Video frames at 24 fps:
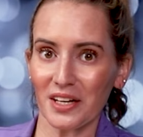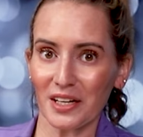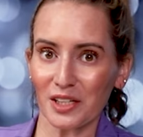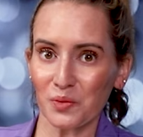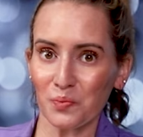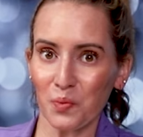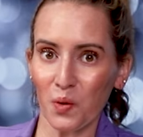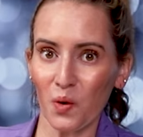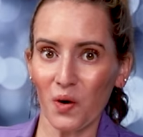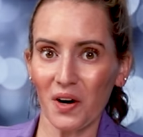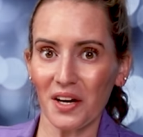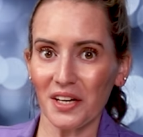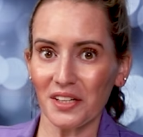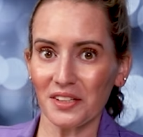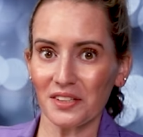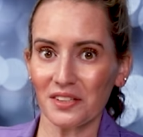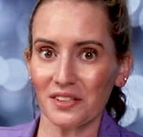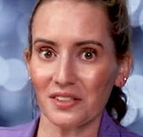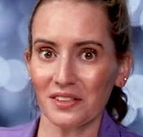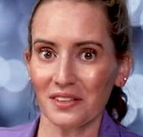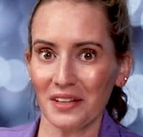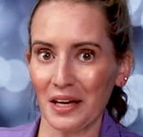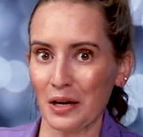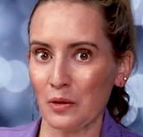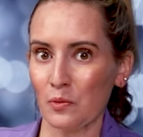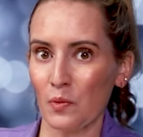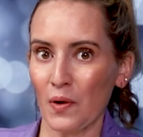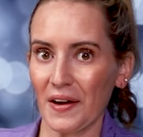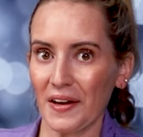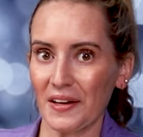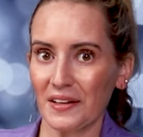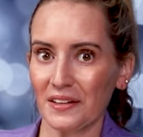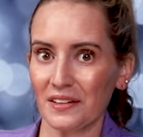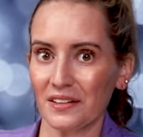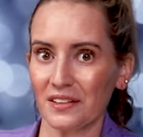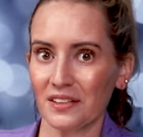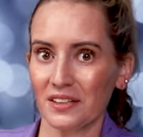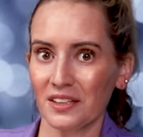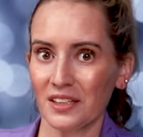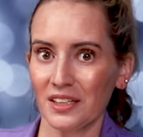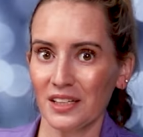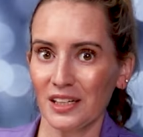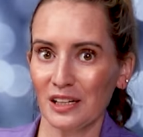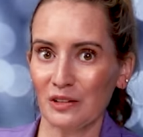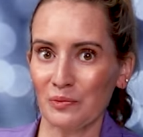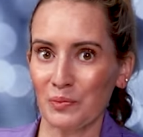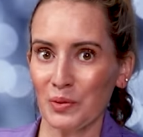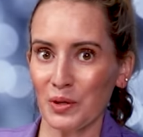next point, they win.
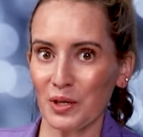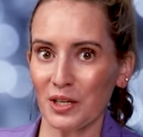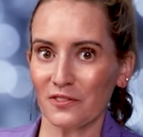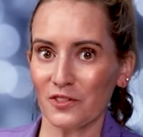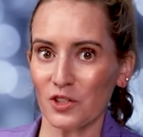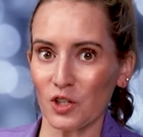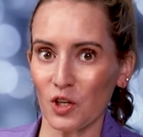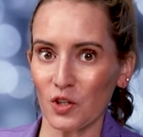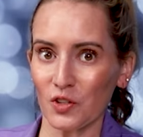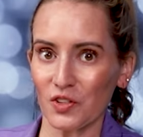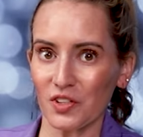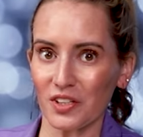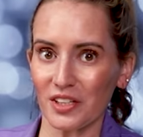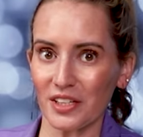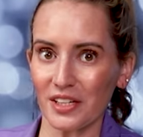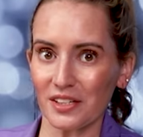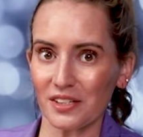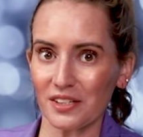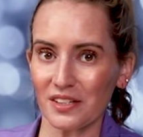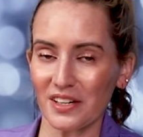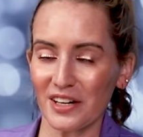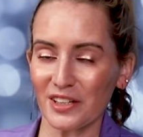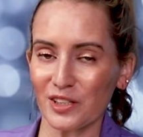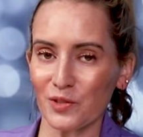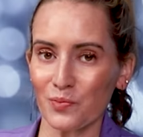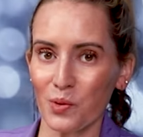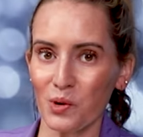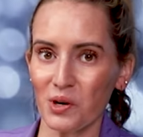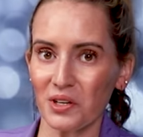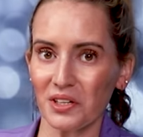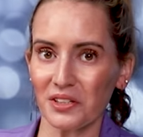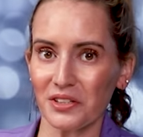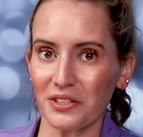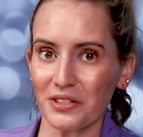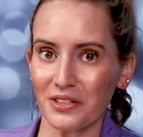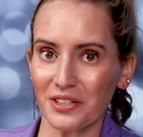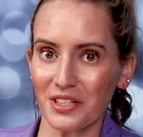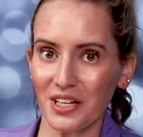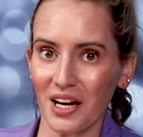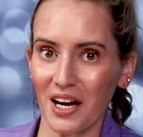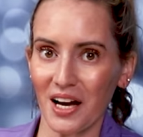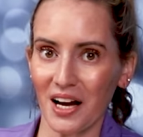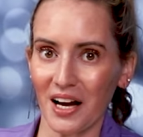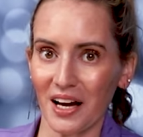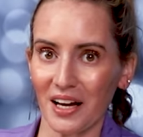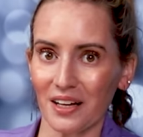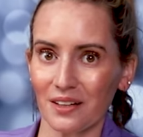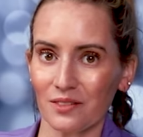If B of Joseon gets the next point, it's a
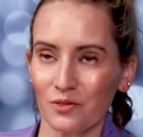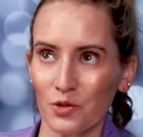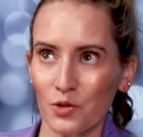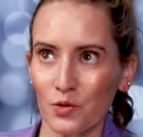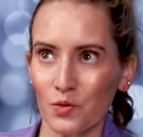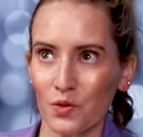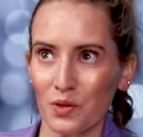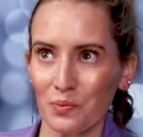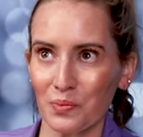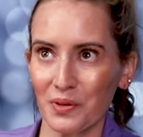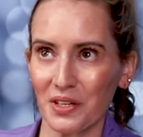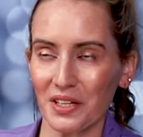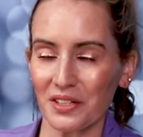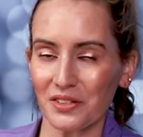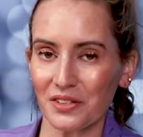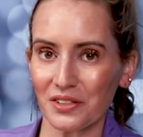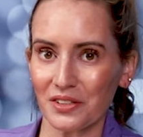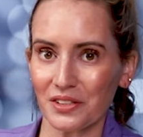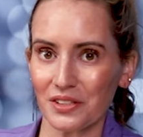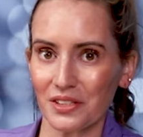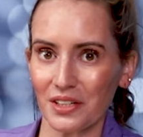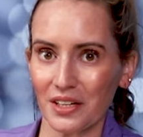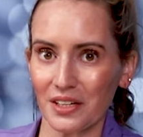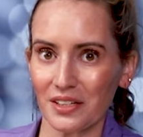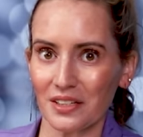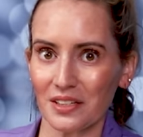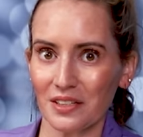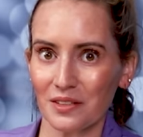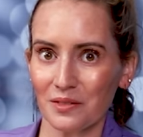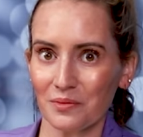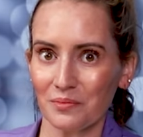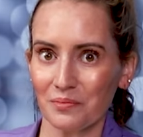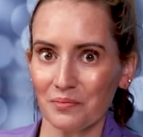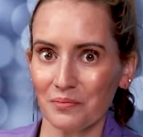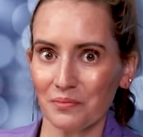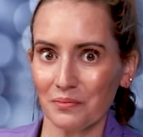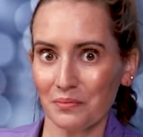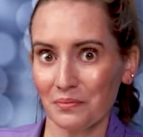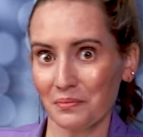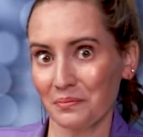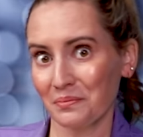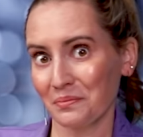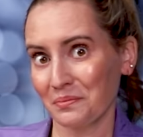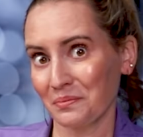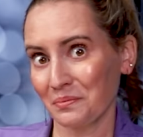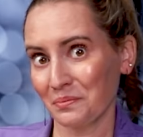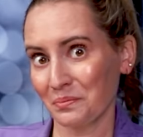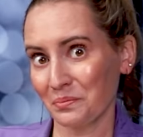tie, which wouldn't be as exciting,
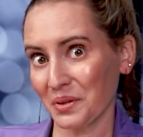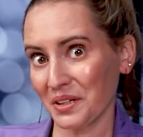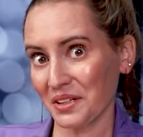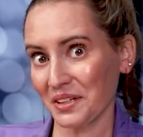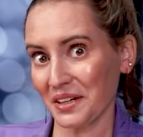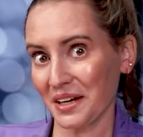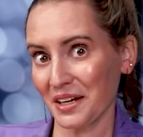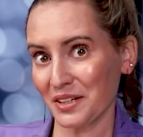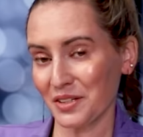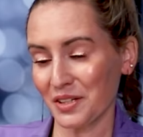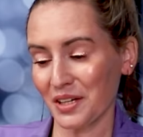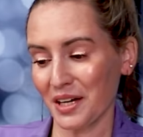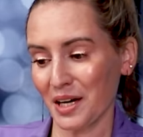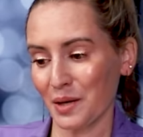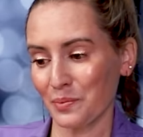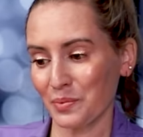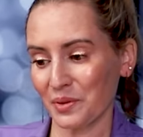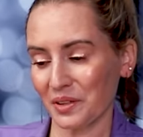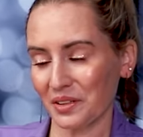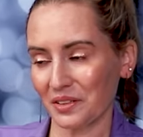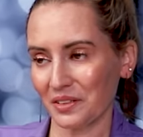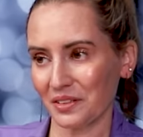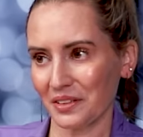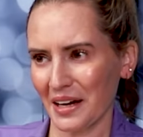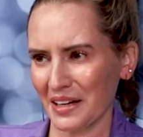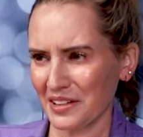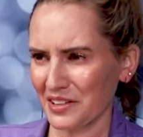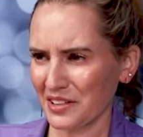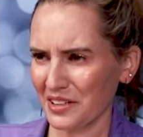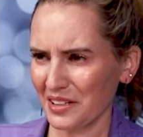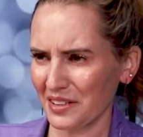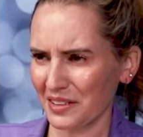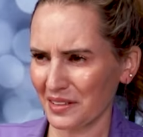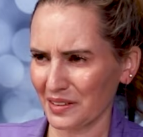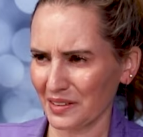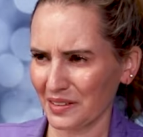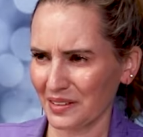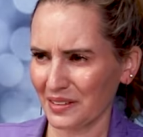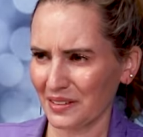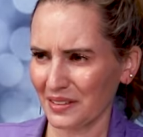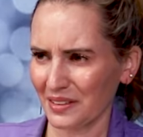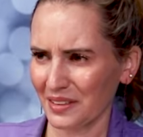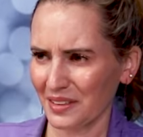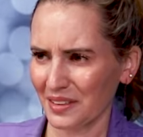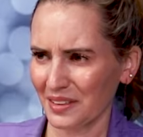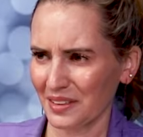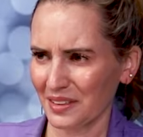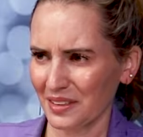but it has happened. Has it?
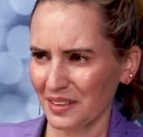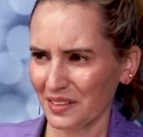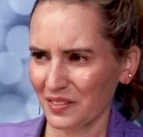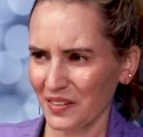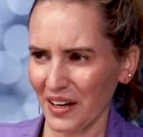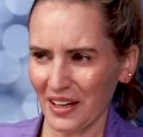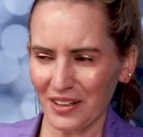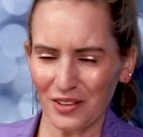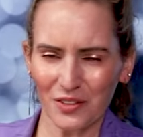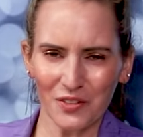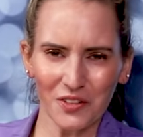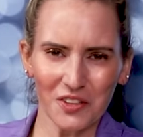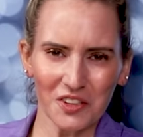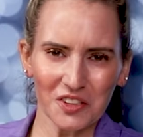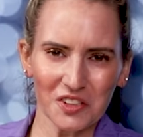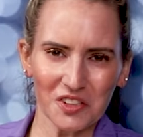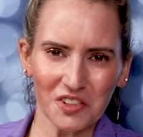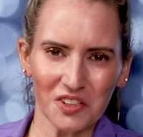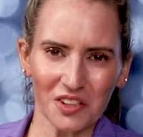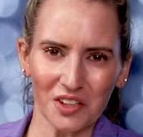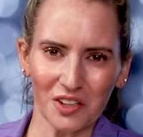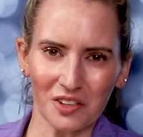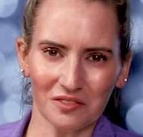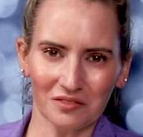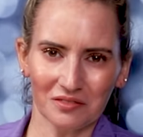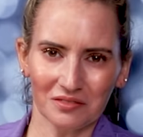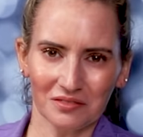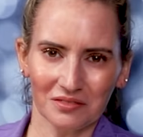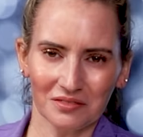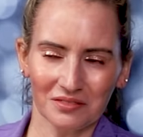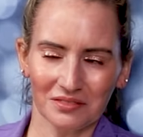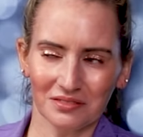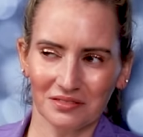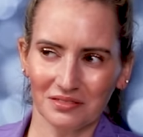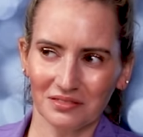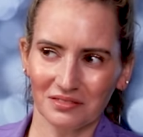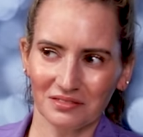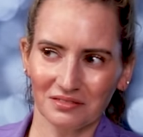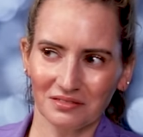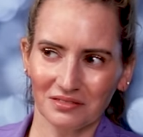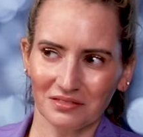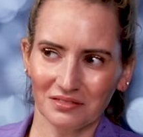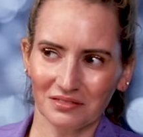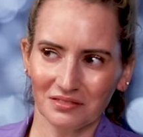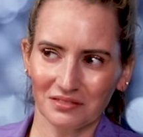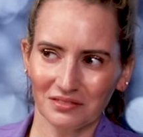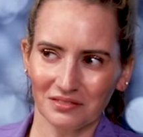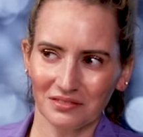I don't think so. No
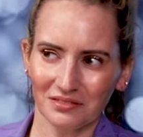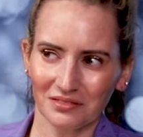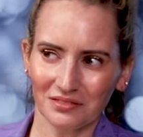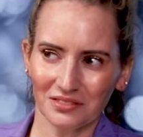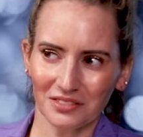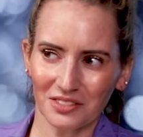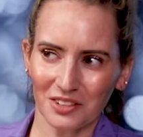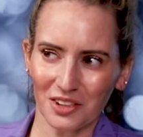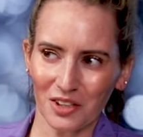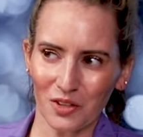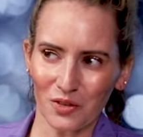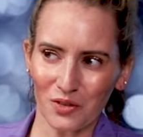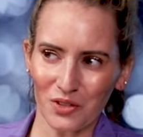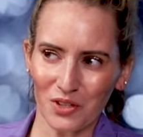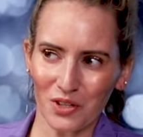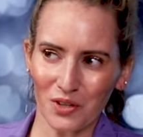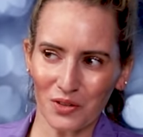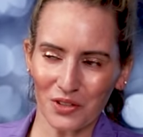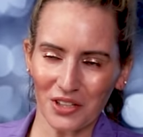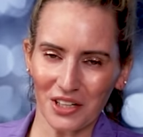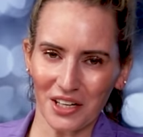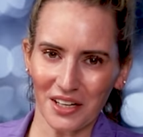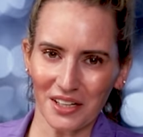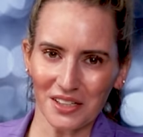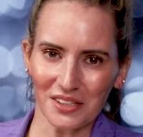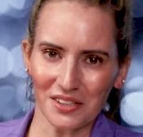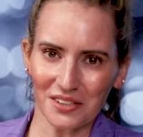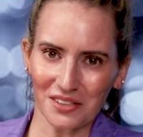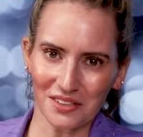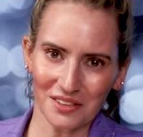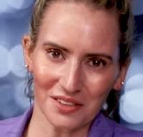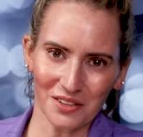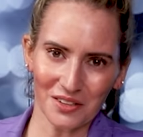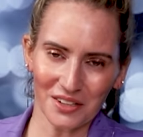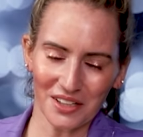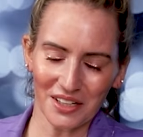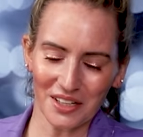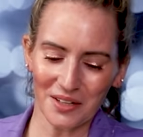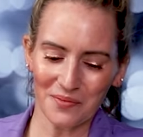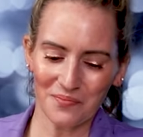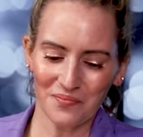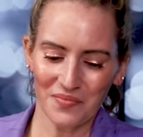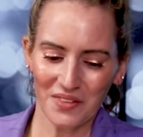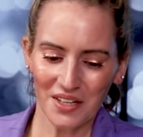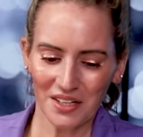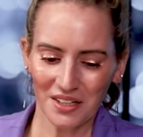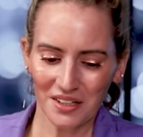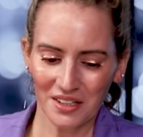ties. No, no ties. Okay.
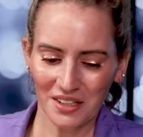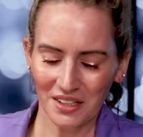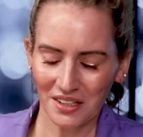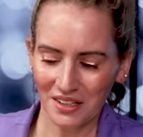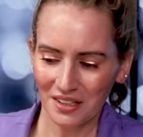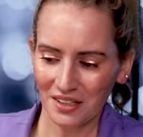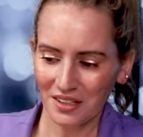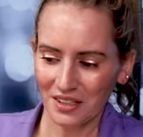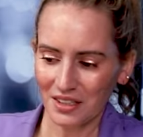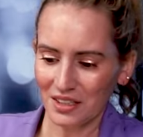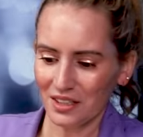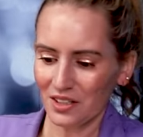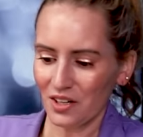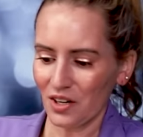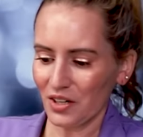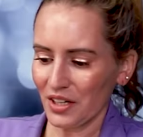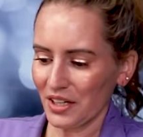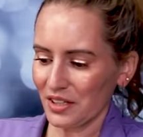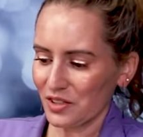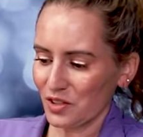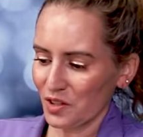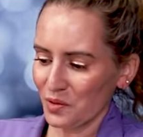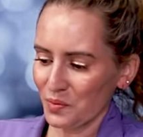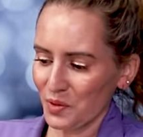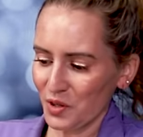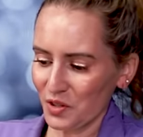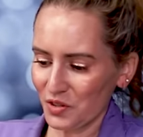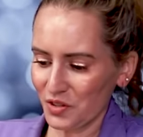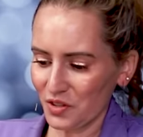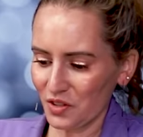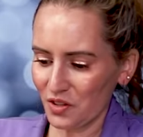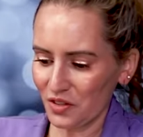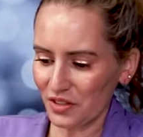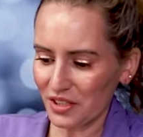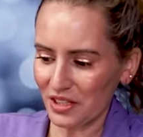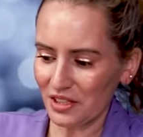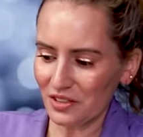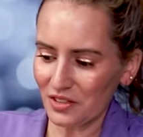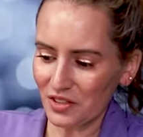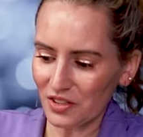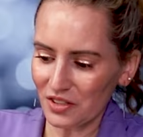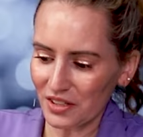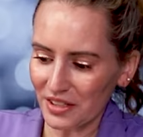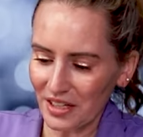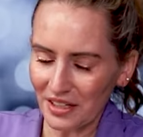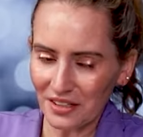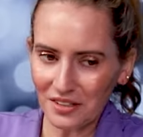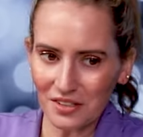Okay, so they're both soaked in, so
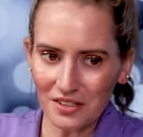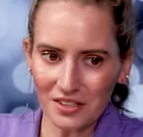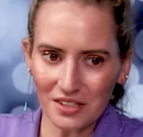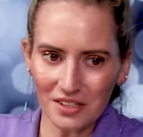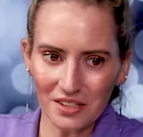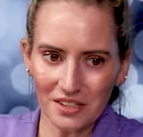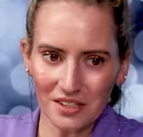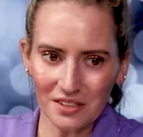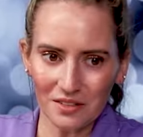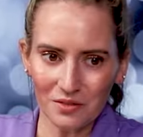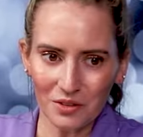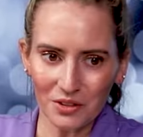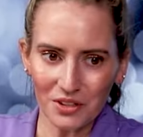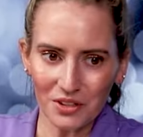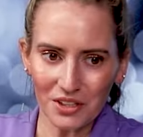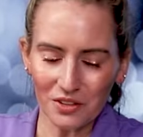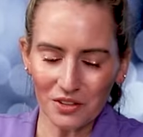you can kind of see what